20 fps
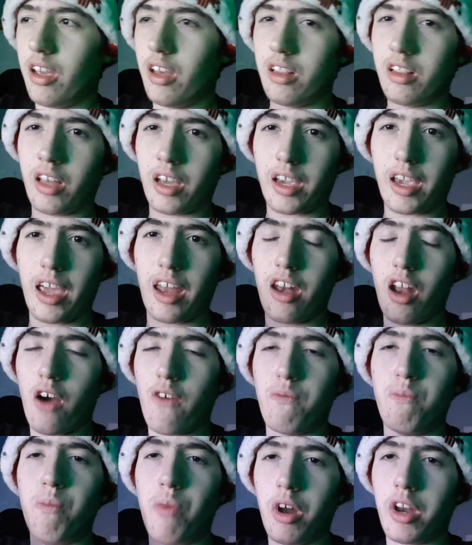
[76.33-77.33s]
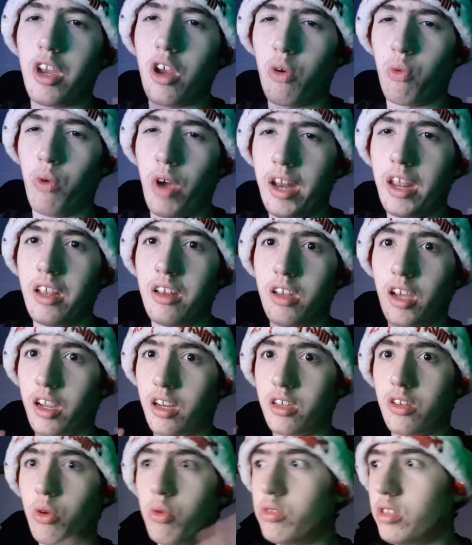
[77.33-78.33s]
like enough money already?
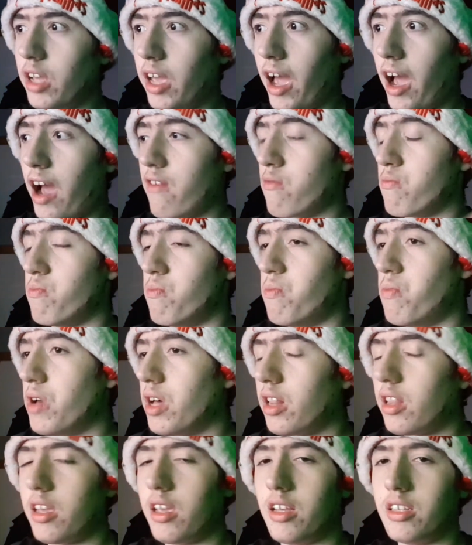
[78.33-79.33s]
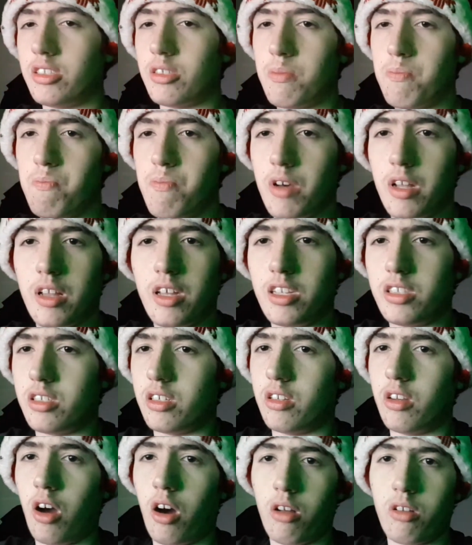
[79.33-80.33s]
Like, don't they have billions and billions
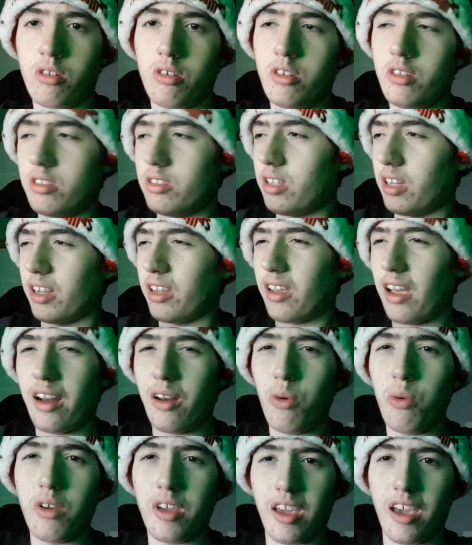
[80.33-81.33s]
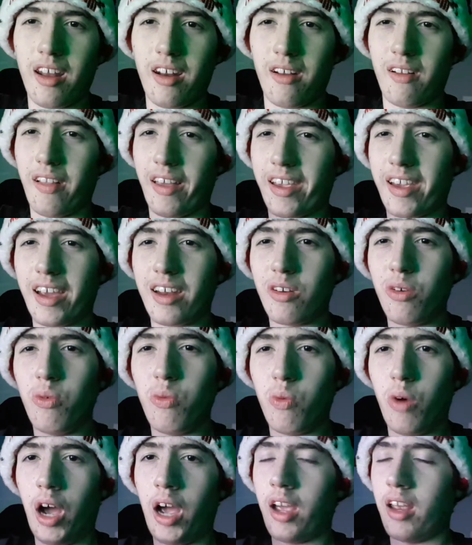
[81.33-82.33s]
of dollars? Like, I don't get it. Like, I
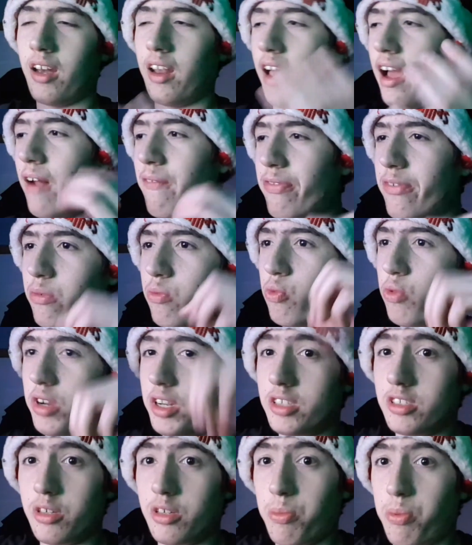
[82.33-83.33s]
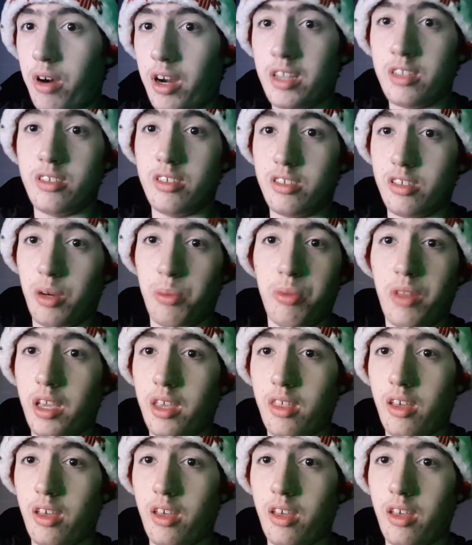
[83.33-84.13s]
don't why they have to raise their prices up like